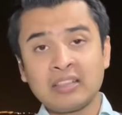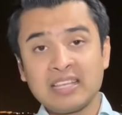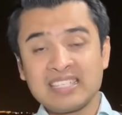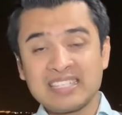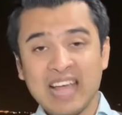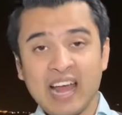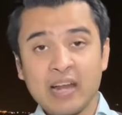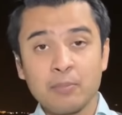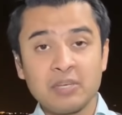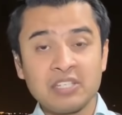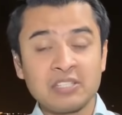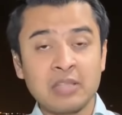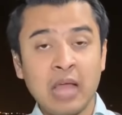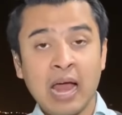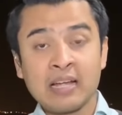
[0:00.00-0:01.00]
this
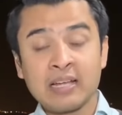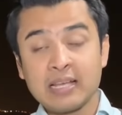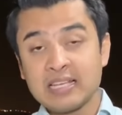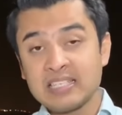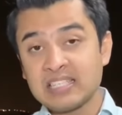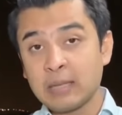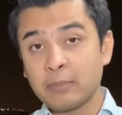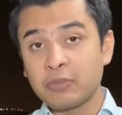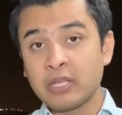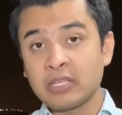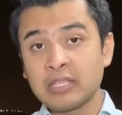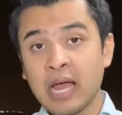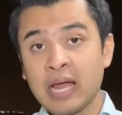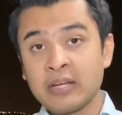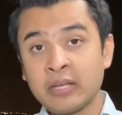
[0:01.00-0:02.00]
cannabis that is
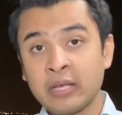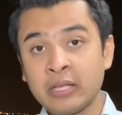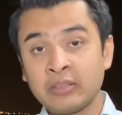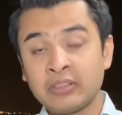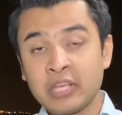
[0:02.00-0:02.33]
something that uh,